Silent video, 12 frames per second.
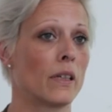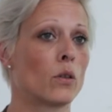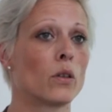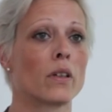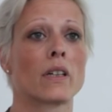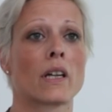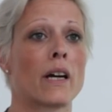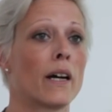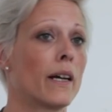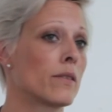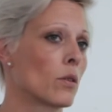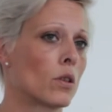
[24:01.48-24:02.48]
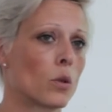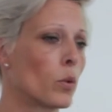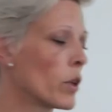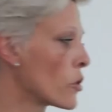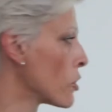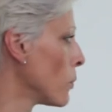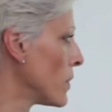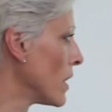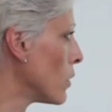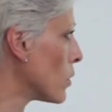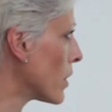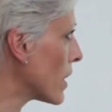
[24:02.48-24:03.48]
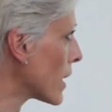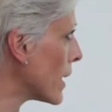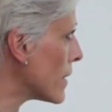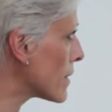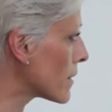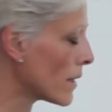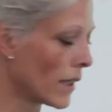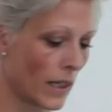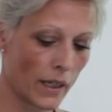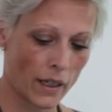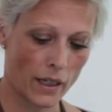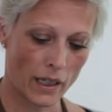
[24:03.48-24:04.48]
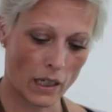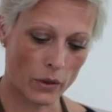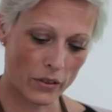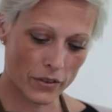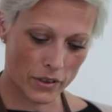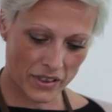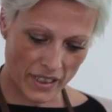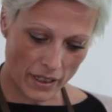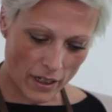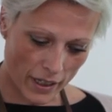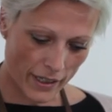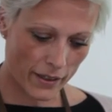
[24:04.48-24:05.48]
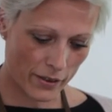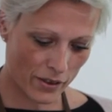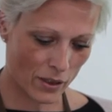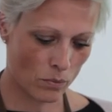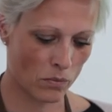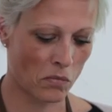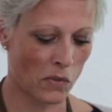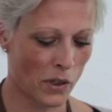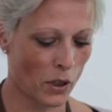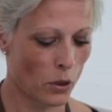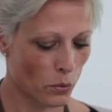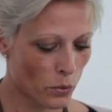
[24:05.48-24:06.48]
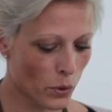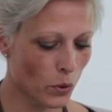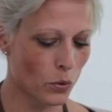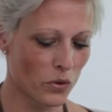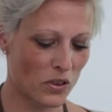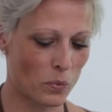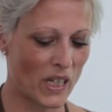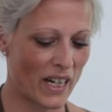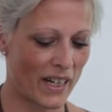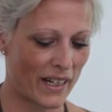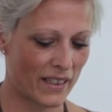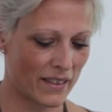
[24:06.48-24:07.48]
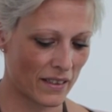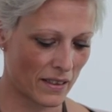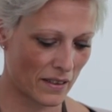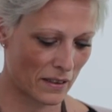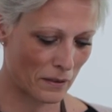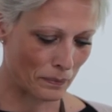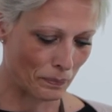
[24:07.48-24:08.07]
organized or a workshop they organized. However, there are some rules behind this.